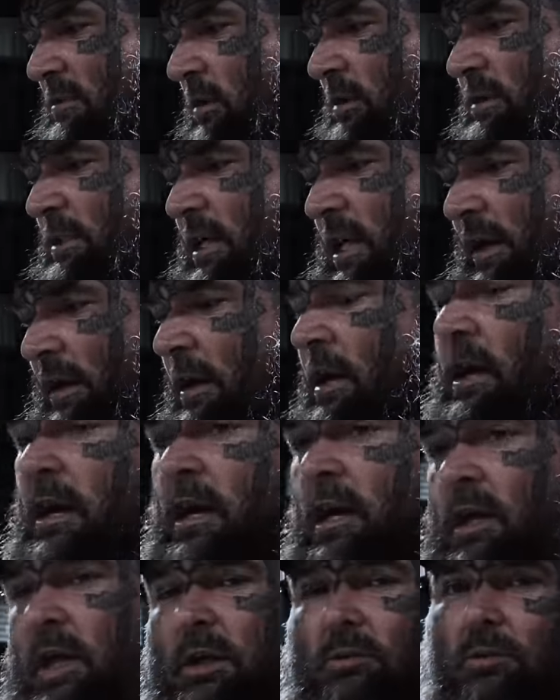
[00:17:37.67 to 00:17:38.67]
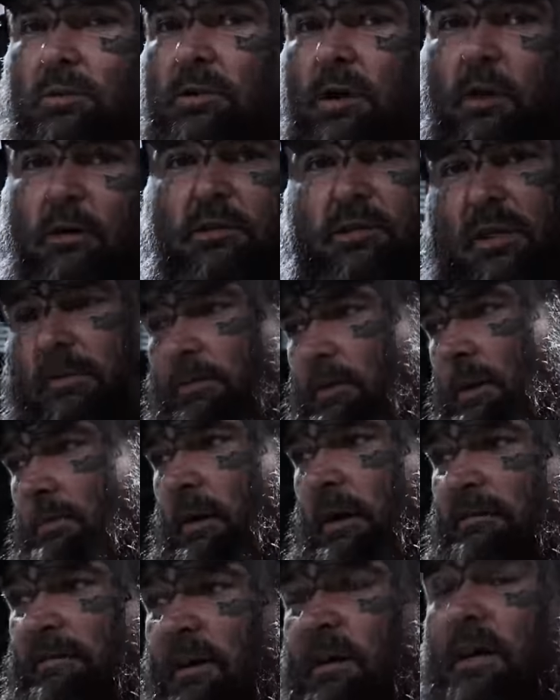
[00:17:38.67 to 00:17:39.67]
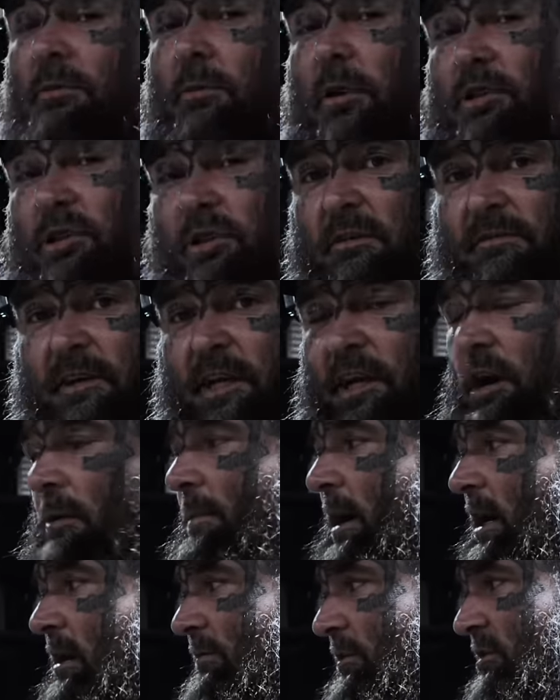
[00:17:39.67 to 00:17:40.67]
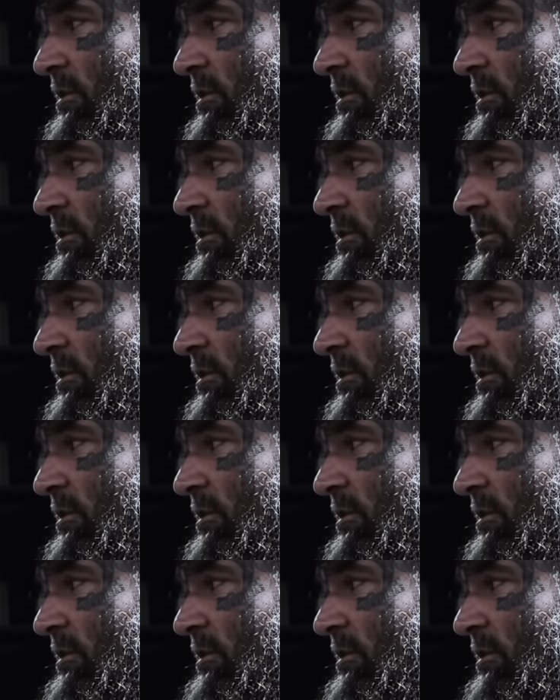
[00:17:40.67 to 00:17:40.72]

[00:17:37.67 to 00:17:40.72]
locked in, you will know simply by fucking watching a video back of